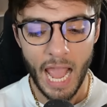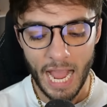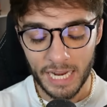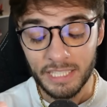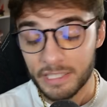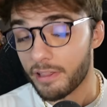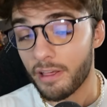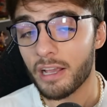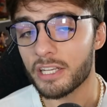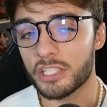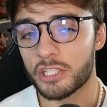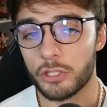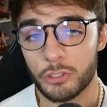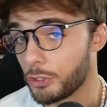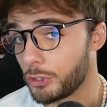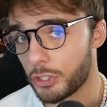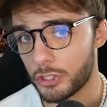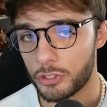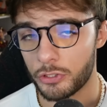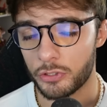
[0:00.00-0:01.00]
And thus, the
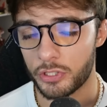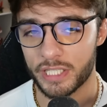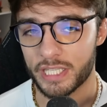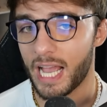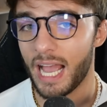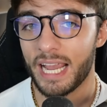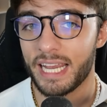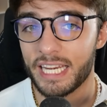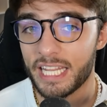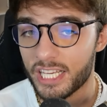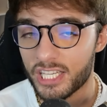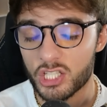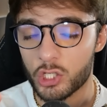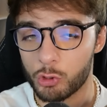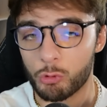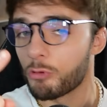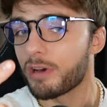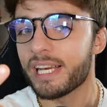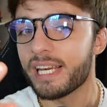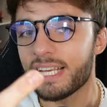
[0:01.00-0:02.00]
jujutsu society society is
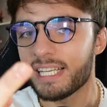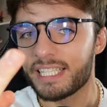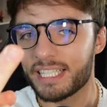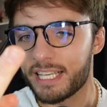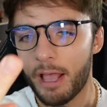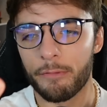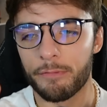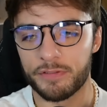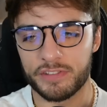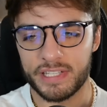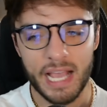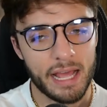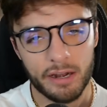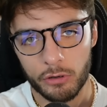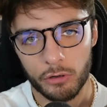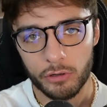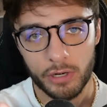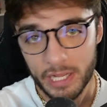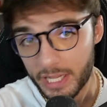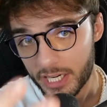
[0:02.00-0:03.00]
greedy,
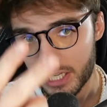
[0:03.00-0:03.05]
self-centered, and